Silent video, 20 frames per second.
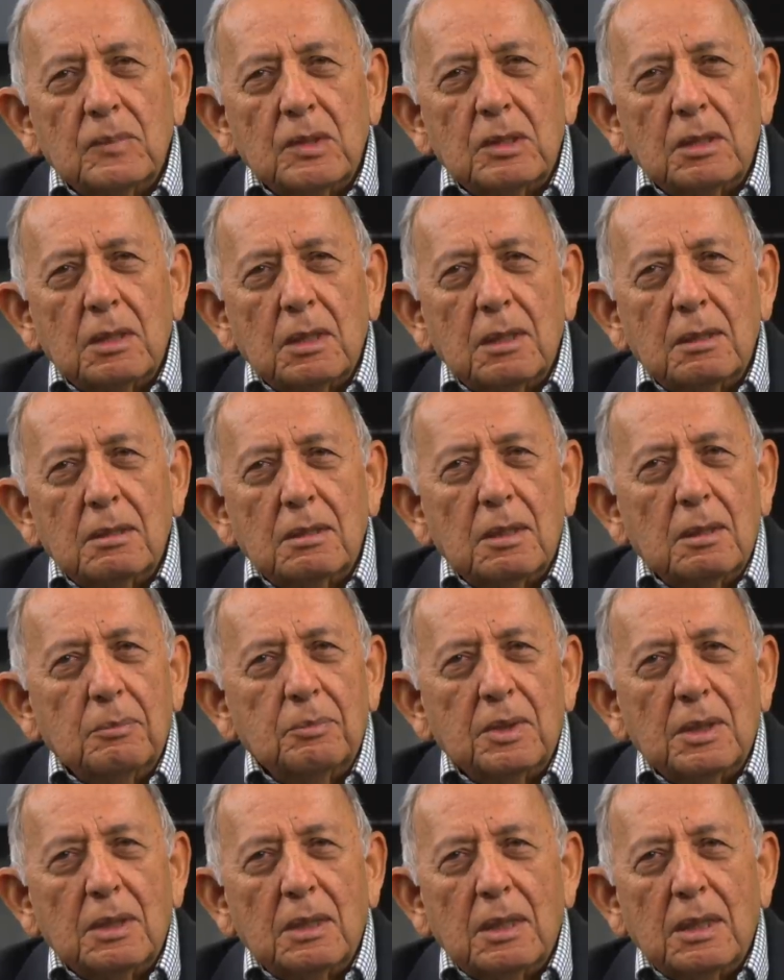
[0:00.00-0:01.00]
said
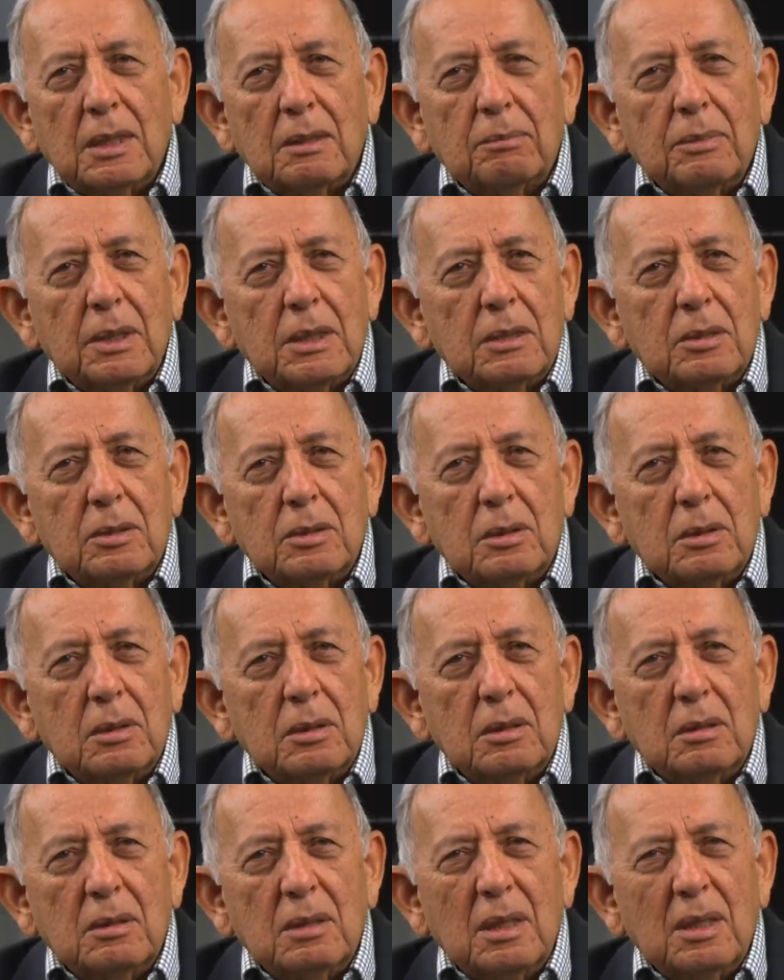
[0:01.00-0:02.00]
something like, make
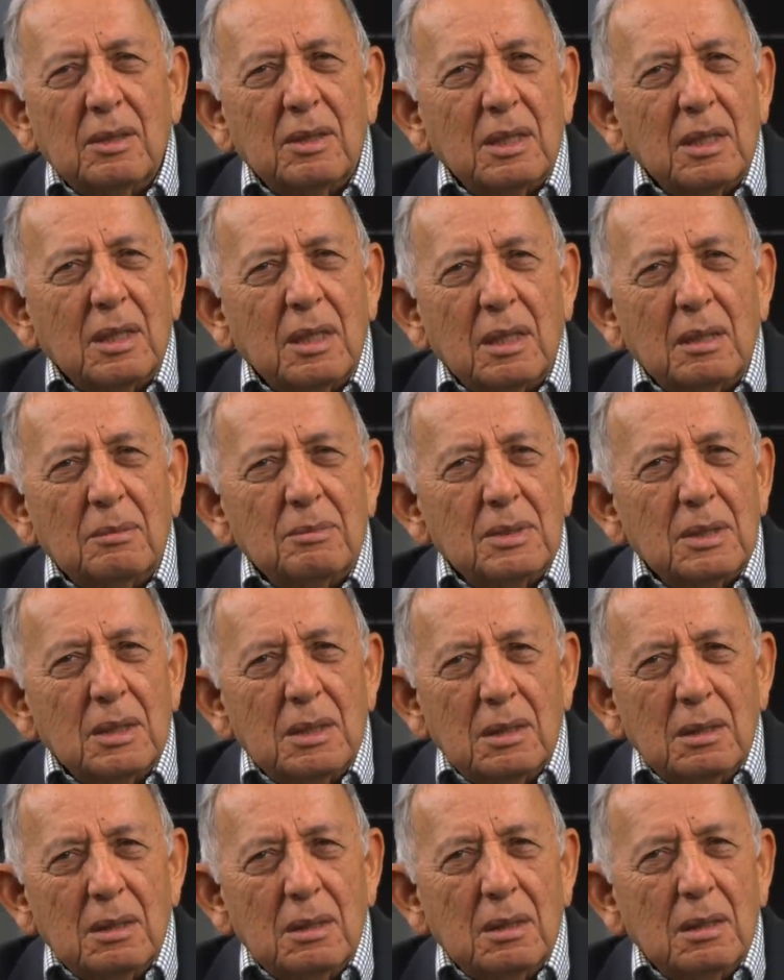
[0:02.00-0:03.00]
sure nothing comes
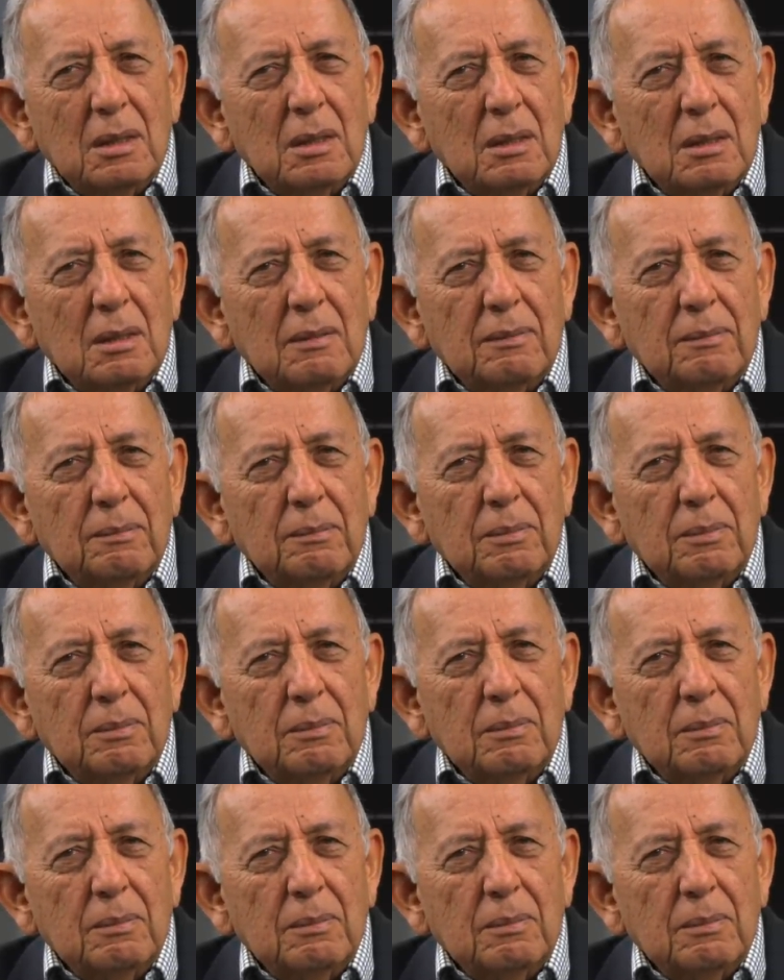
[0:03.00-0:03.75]
in,